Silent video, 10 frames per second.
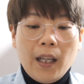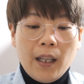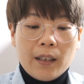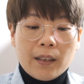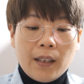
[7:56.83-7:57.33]

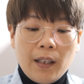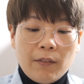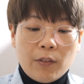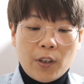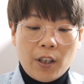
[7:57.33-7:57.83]
And then
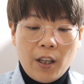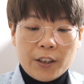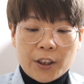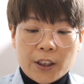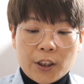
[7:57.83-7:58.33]
for
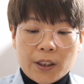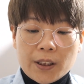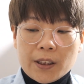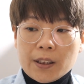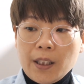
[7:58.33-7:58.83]

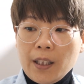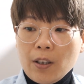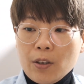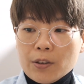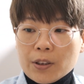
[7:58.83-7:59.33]
cartridges, it
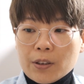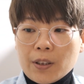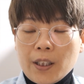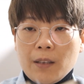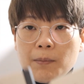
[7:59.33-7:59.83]
also come